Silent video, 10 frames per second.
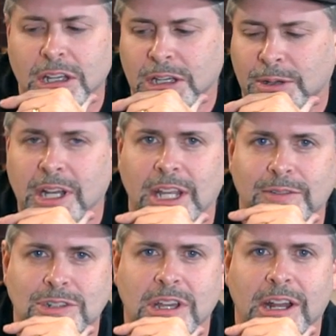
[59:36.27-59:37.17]
I've got to give
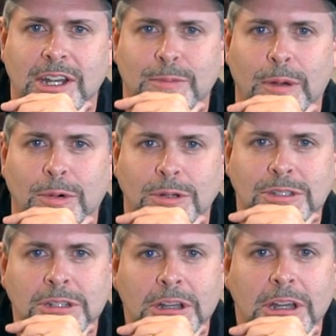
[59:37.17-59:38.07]
a shout out to my
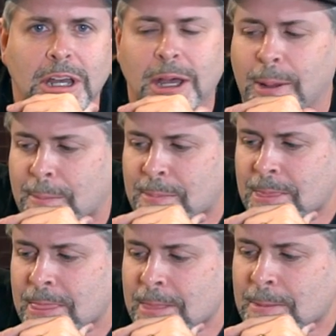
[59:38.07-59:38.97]
boys.
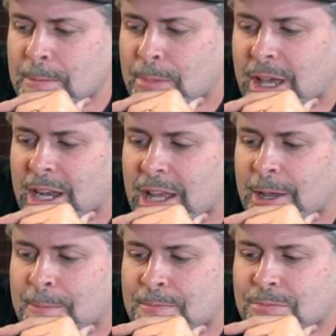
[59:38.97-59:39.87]

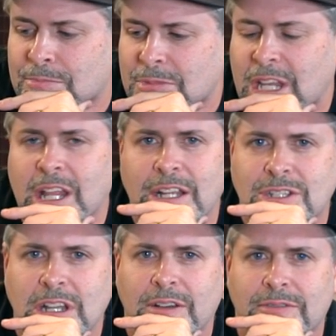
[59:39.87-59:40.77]
But any of that
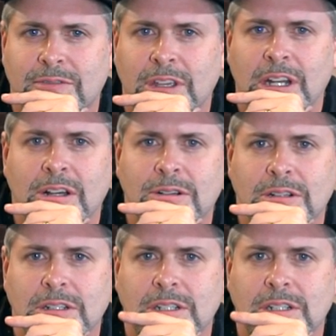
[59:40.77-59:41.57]
stuff, you know.